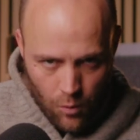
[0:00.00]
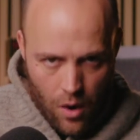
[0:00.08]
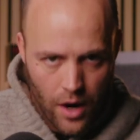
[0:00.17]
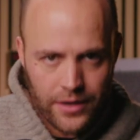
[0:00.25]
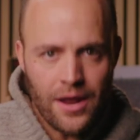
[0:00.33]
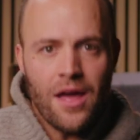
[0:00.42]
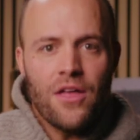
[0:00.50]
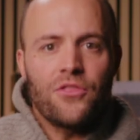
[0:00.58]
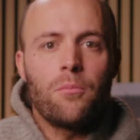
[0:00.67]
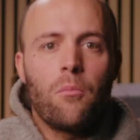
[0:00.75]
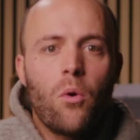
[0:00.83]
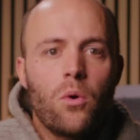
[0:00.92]
one,
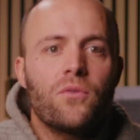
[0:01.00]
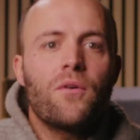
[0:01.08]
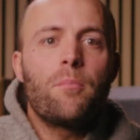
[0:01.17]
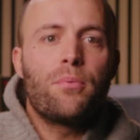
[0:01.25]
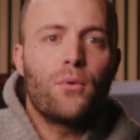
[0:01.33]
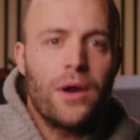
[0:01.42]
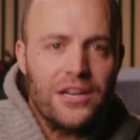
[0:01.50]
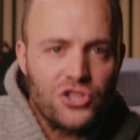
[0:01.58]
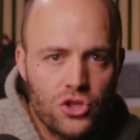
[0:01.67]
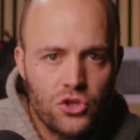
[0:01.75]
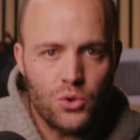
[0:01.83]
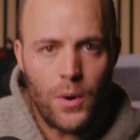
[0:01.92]
they're more of a
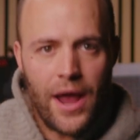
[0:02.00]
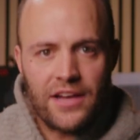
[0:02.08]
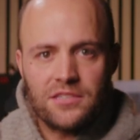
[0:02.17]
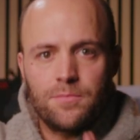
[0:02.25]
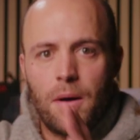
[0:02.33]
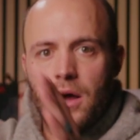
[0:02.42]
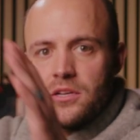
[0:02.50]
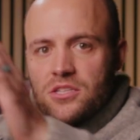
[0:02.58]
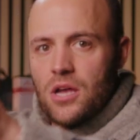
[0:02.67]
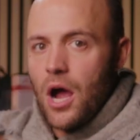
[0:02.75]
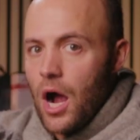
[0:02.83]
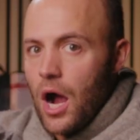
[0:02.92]
bridge to
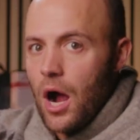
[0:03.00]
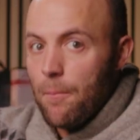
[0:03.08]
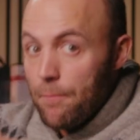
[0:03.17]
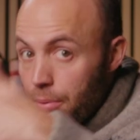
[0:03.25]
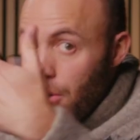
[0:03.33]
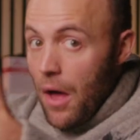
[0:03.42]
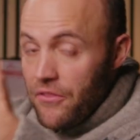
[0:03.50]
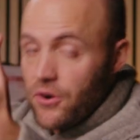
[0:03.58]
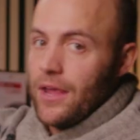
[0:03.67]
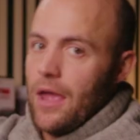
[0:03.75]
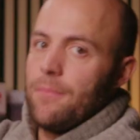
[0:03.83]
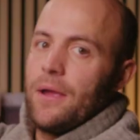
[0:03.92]
Xbox
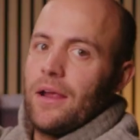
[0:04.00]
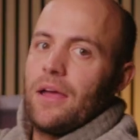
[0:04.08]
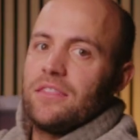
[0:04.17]
brother gaming